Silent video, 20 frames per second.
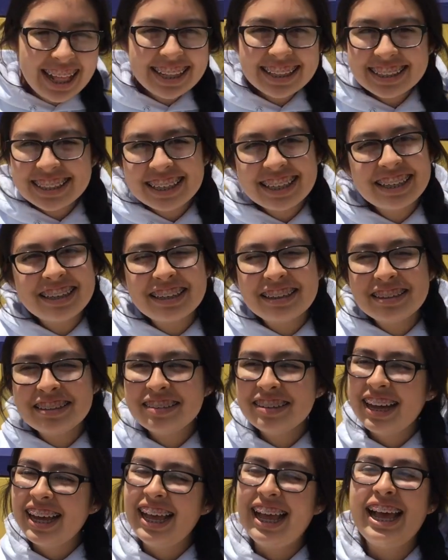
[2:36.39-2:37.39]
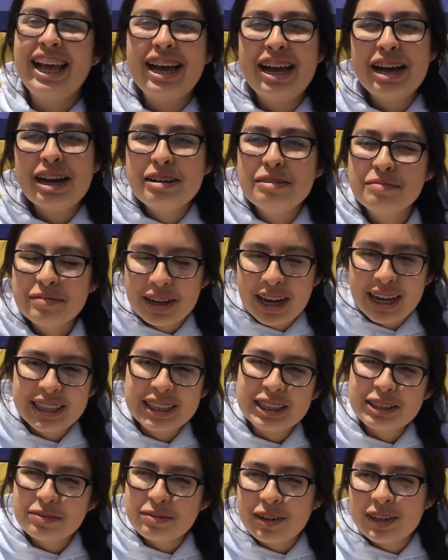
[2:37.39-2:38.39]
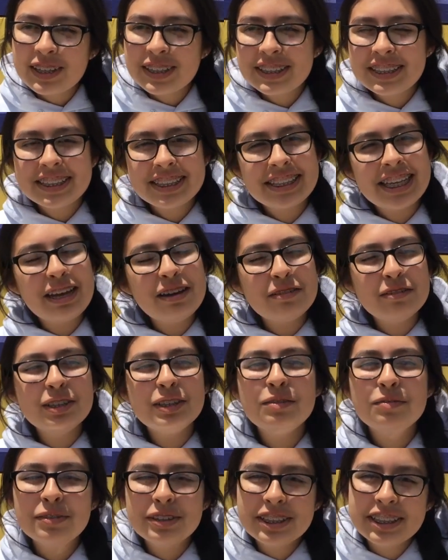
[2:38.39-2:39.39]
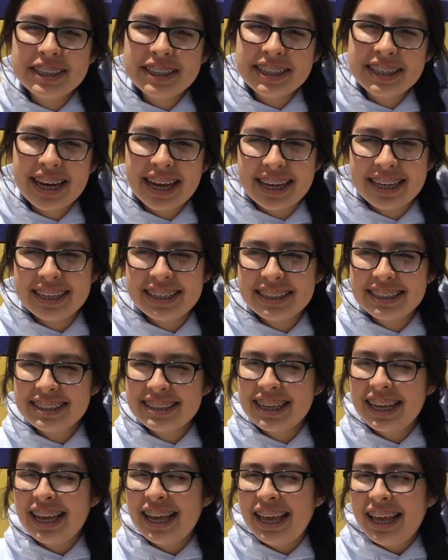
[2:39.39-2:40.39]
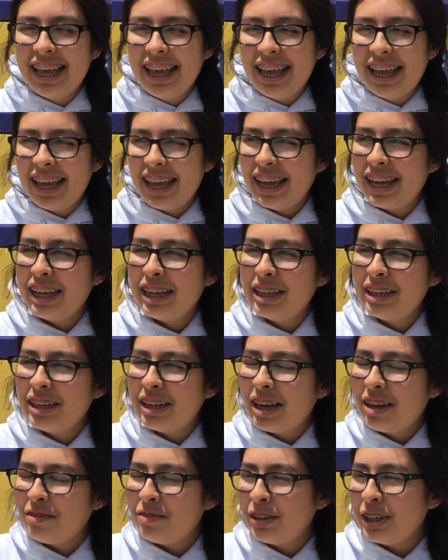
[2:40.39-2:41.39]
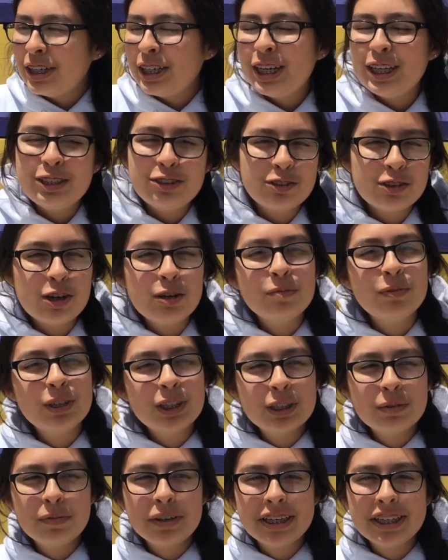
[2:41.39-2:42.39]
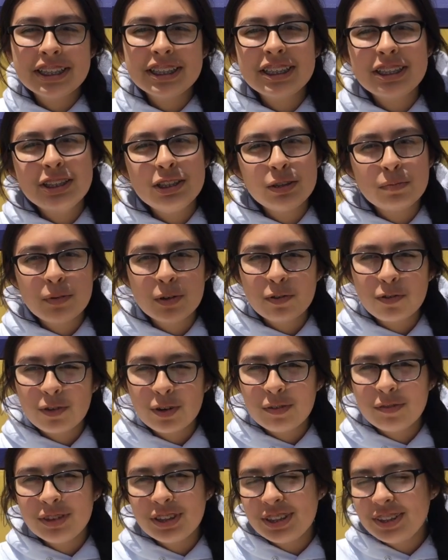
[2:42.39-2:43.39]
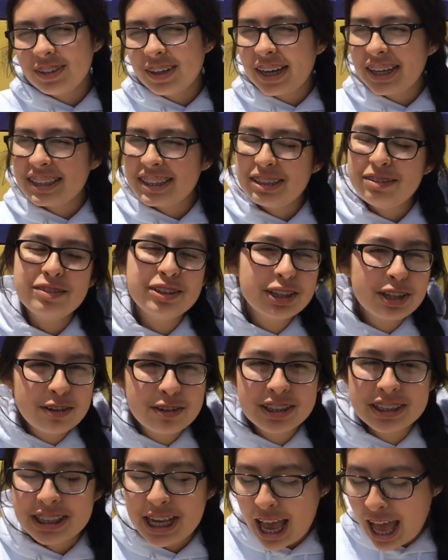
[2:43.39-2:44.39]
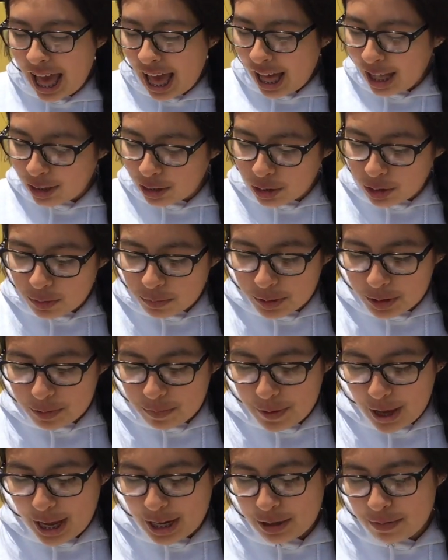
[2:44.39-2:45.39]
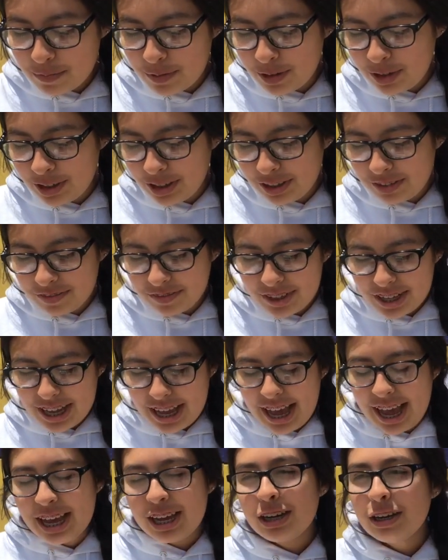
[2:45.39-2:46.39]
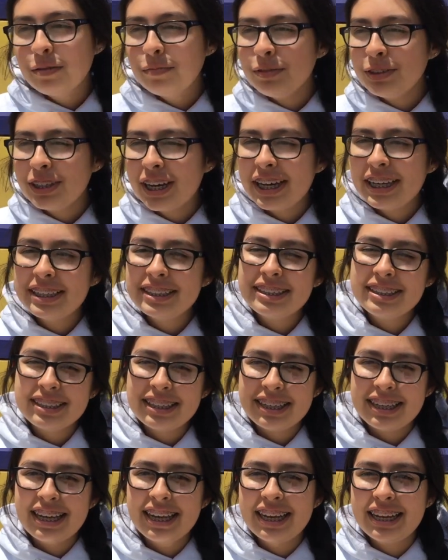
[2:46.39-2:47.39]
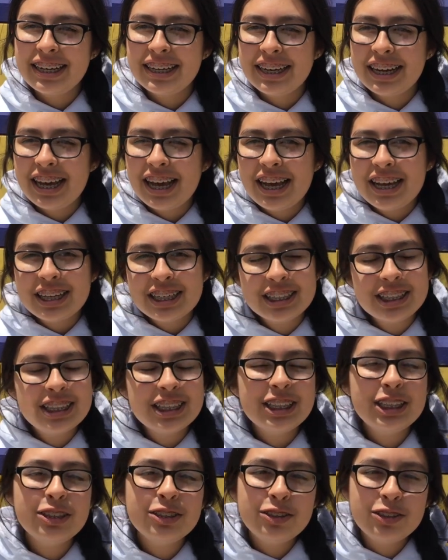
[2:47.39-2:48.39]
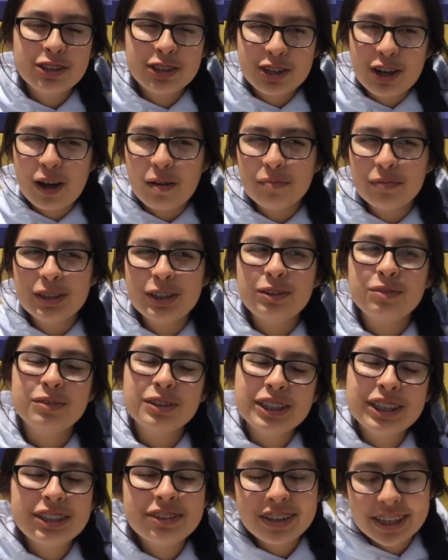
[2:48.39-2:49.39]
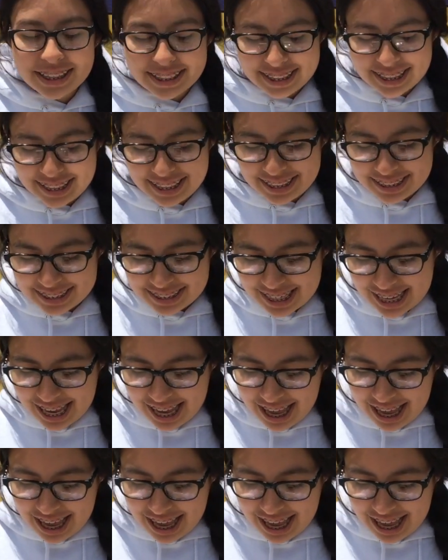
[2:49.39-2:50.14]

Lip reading: Hello! I just wanted to say it was really nice and a very enjoyable experience to perform with you guys, even though it's a little bit of pandemonium. I hope you guys can continue to accomplish really great things,